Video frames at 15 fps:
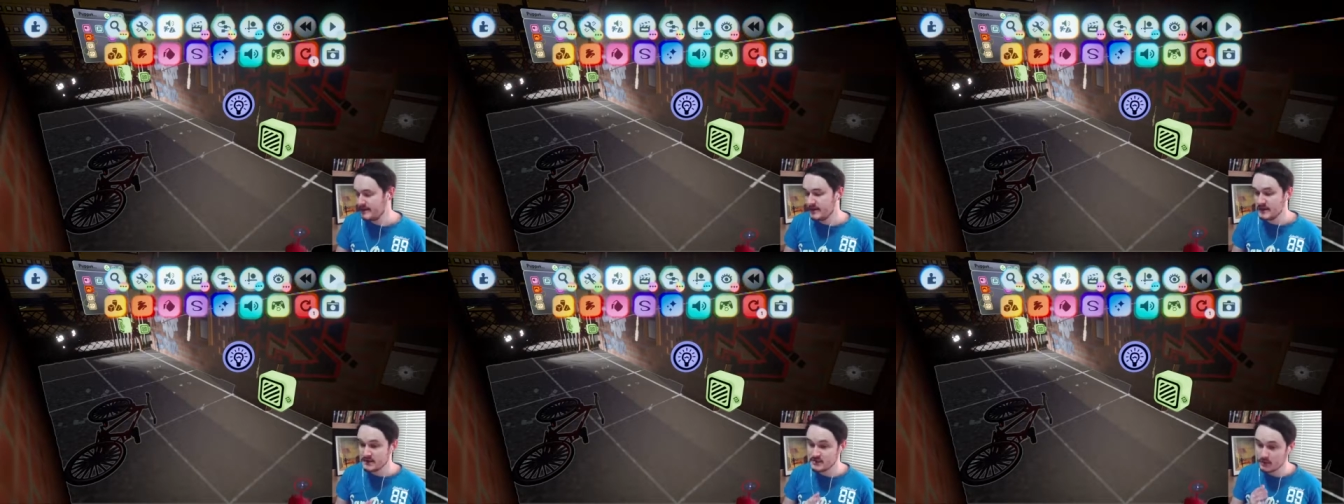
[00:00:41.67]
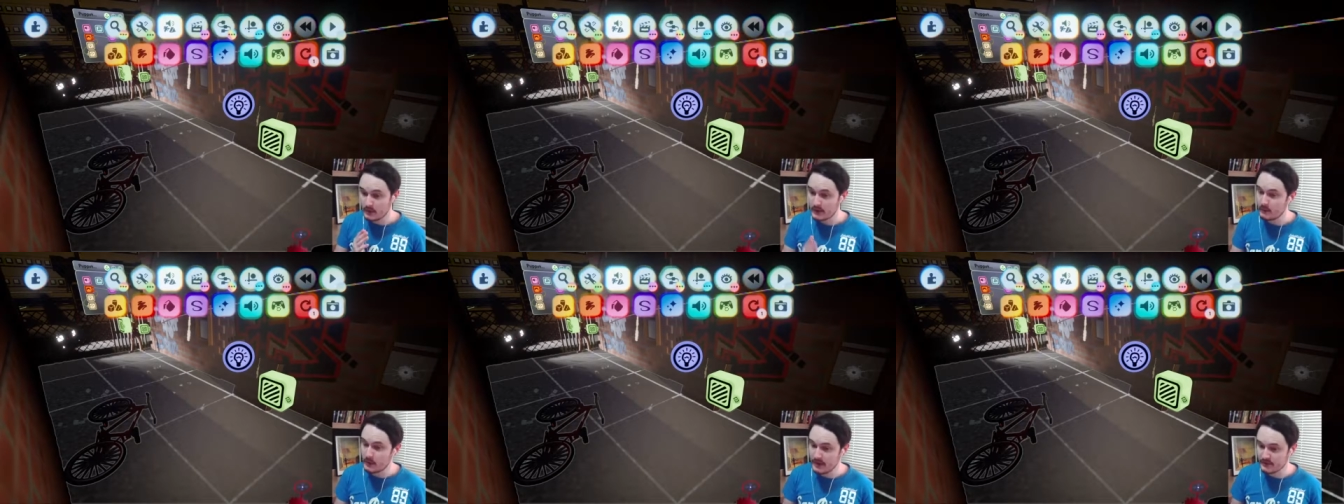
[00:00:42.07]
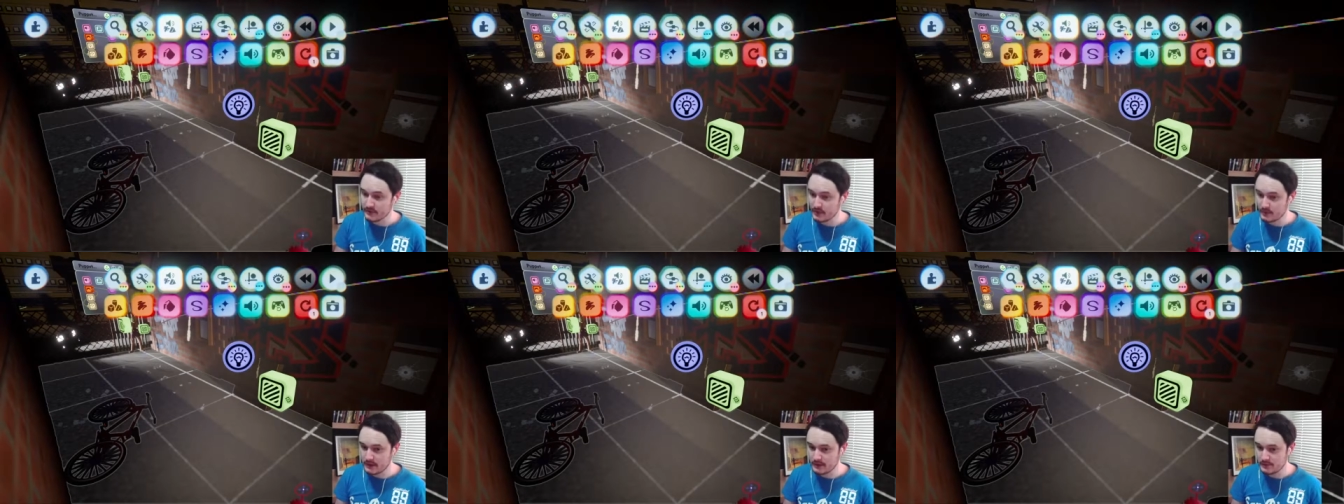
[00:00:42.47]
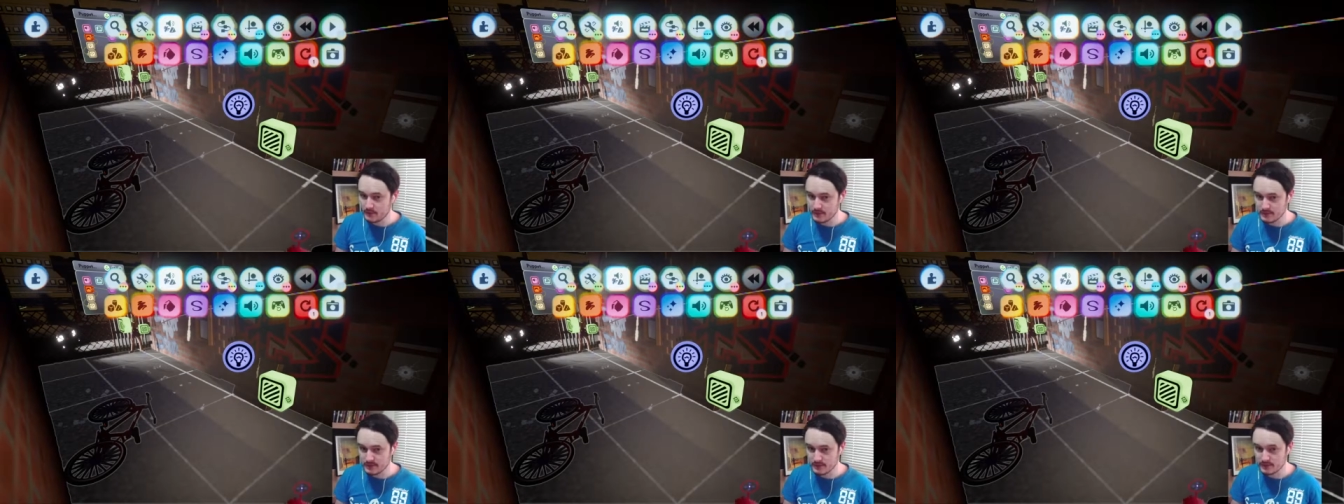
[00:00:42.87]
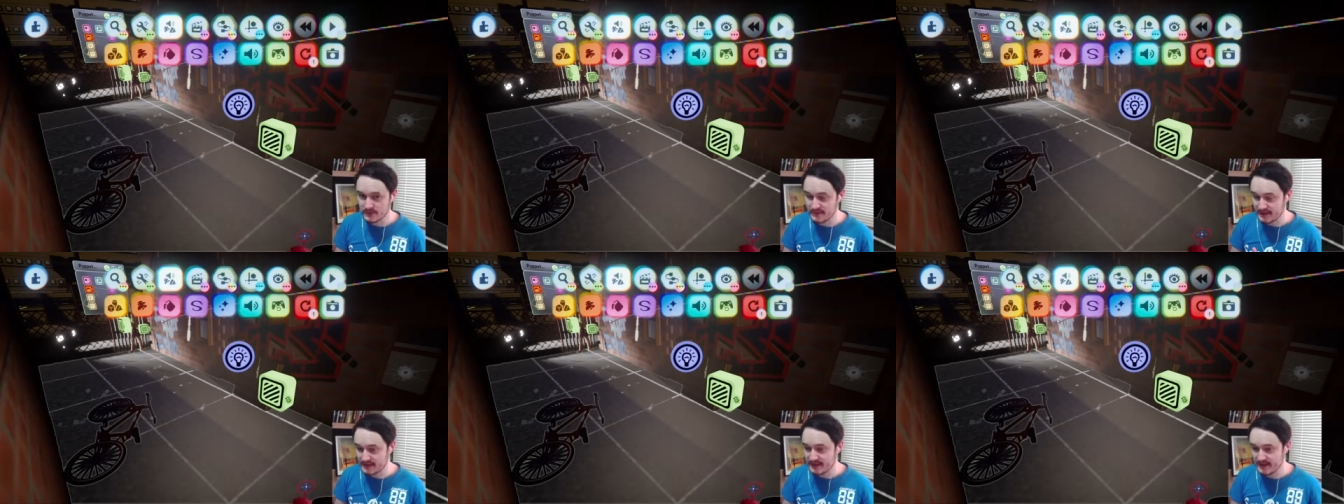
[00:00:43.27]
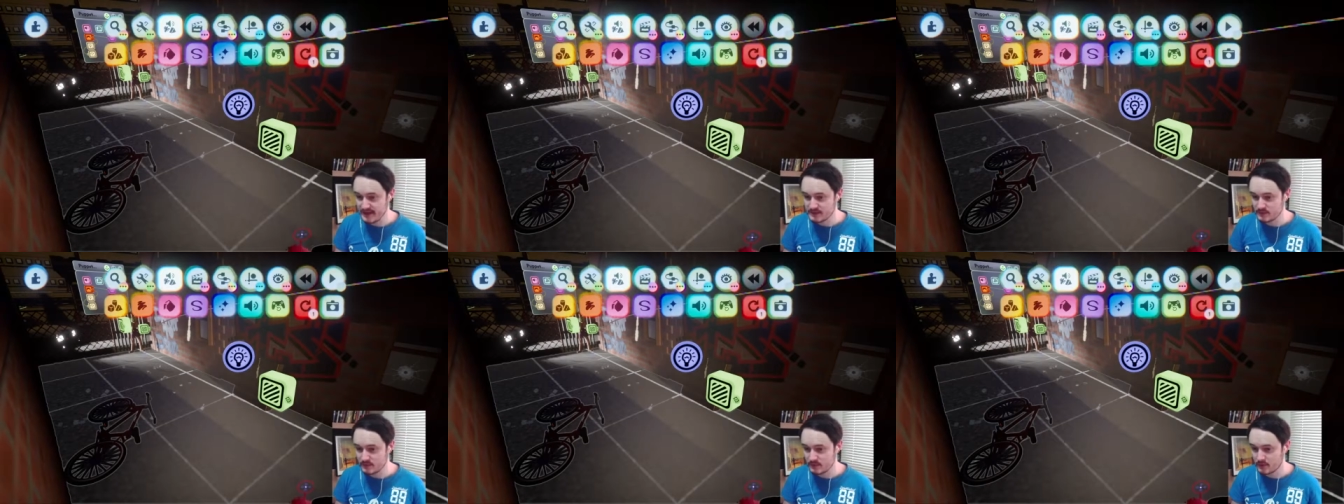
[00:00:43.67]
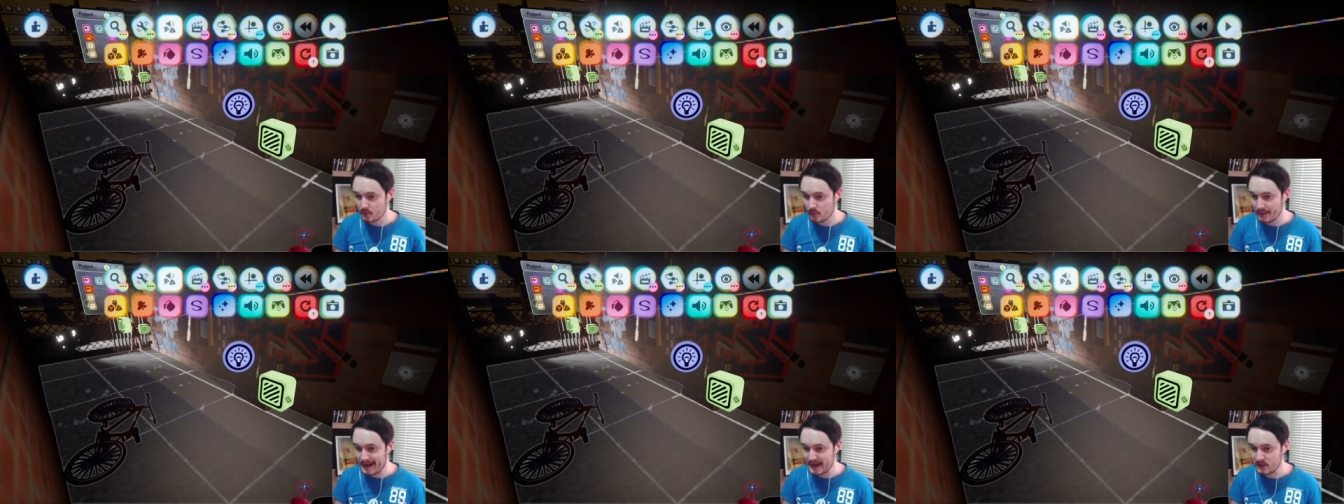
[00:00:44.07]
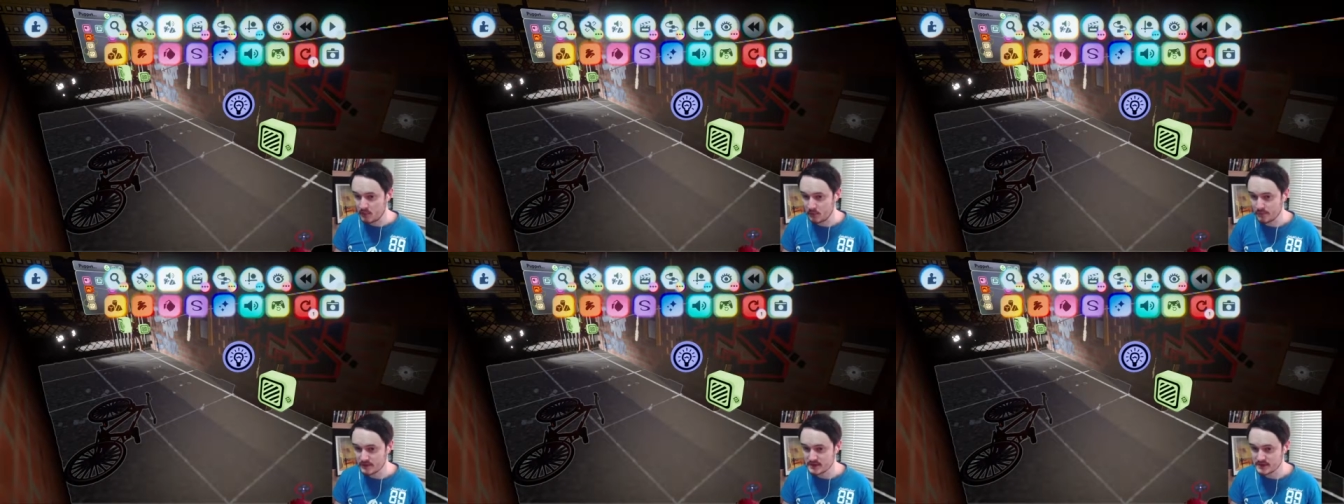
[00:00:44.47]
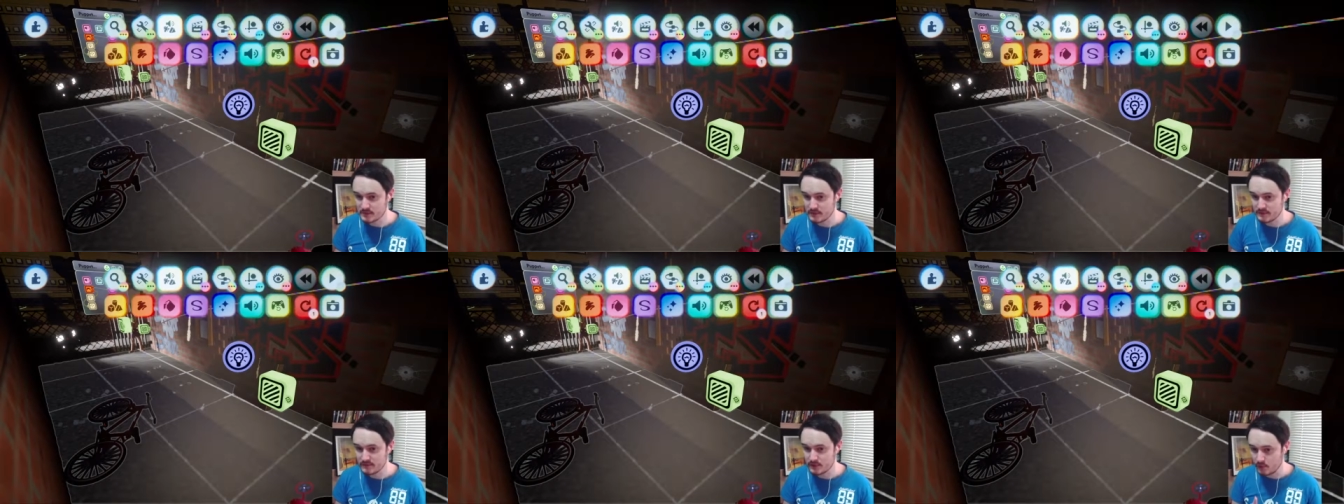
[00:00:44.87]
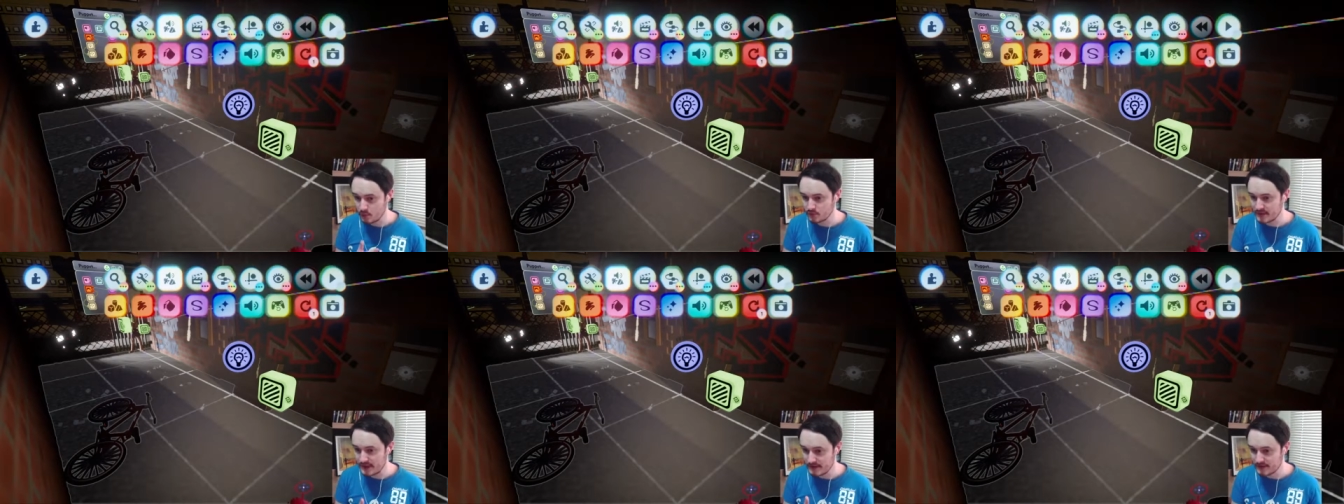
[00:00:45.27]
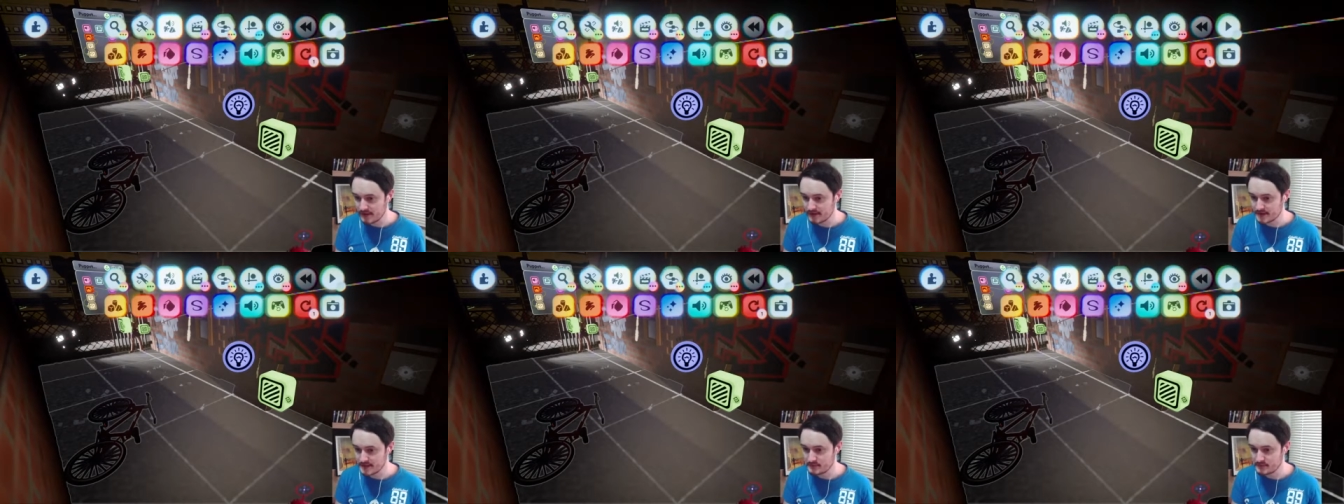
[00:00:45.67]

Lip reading: So what I thought we would do today is we would go back over some of the old areas,